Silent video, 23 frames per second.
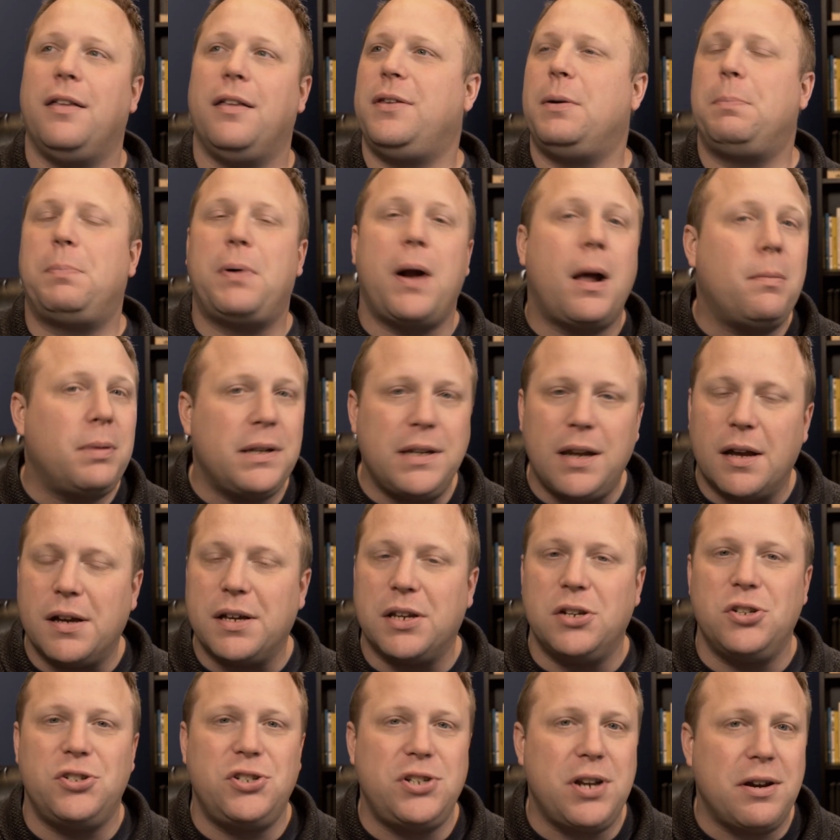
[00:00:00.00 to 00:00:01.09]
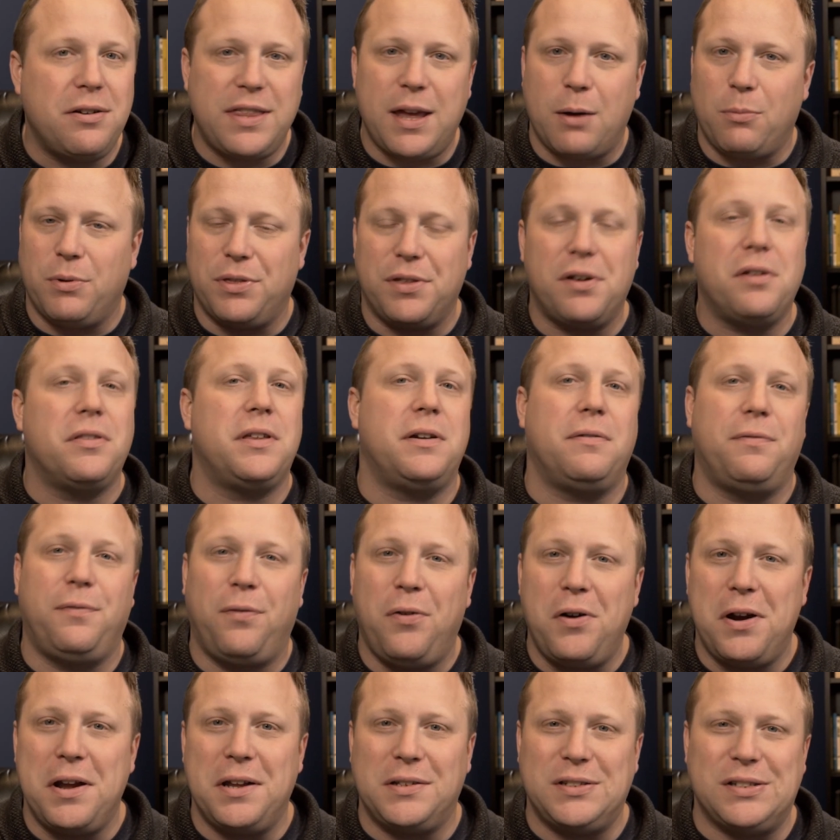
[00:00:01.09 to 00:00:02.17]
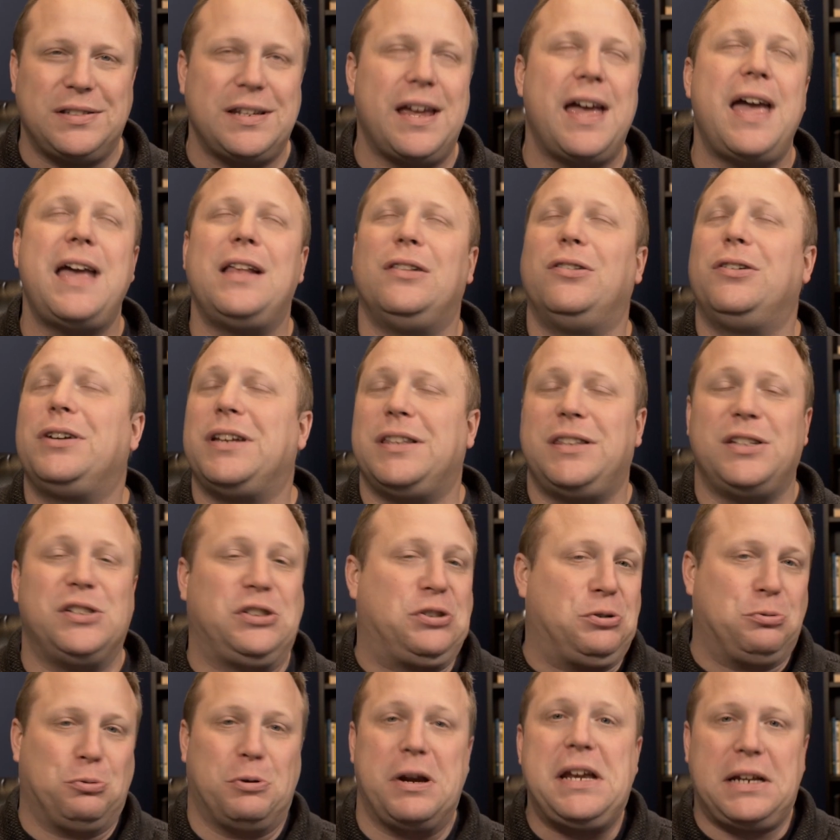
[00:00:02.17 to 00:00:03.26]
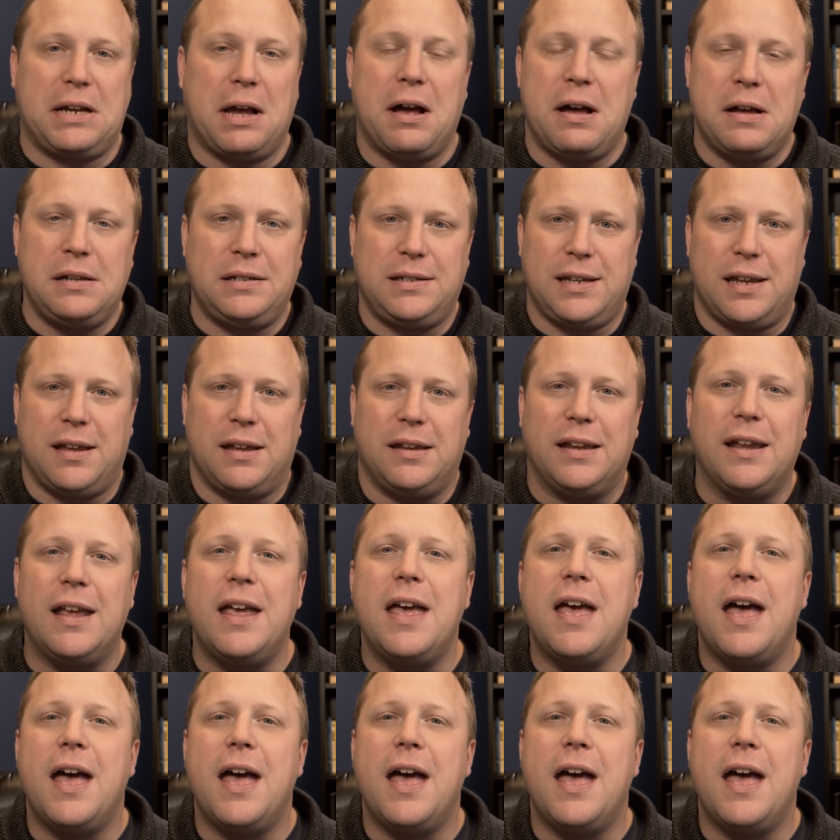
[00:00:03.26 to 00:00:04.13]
They're probably not going to share that with all their friends and say, hey, look at this great content.